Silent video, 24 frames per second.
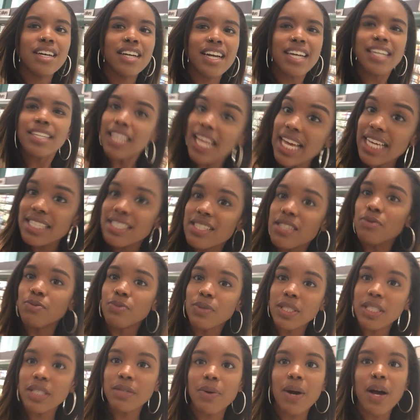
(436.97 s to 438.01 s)
it lasted
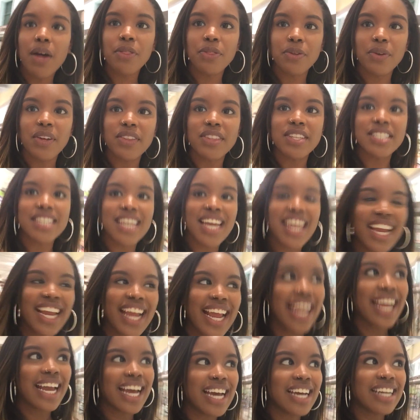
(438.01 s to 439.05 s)
really well throughout the day
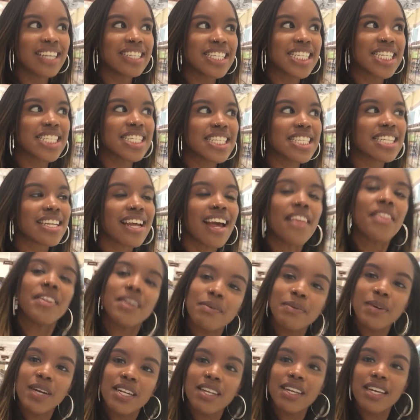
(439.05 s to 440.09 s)
and I think
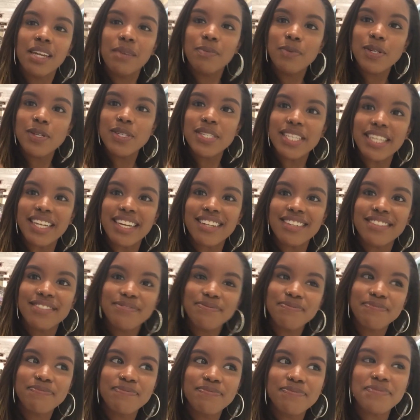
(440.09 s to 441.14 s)
I'm gonna keep using it.
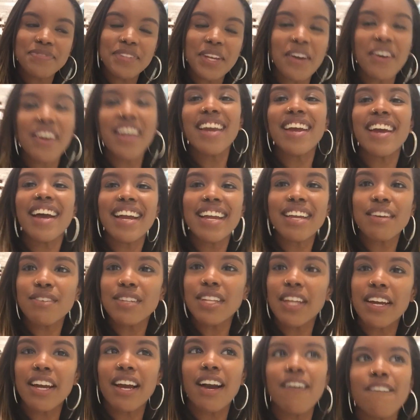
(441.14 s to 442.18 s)
Okay, I give it
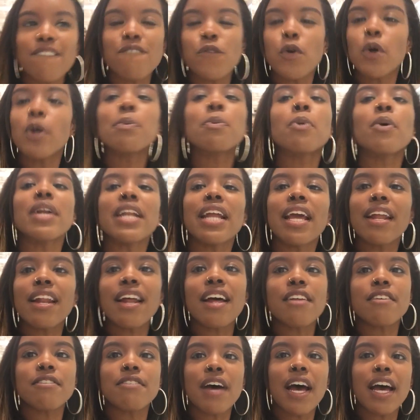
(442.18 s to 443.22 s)
like a 4.8 out
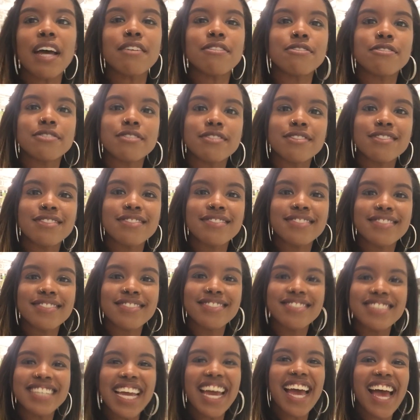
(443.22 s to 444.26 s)
of 5.
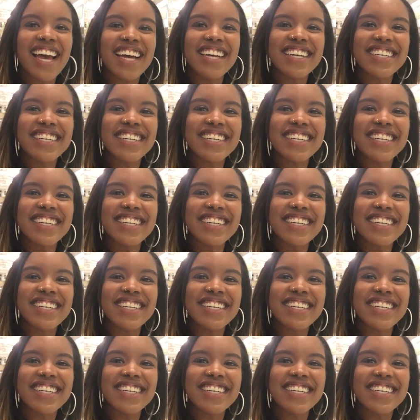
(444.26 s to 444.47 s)
Yeah,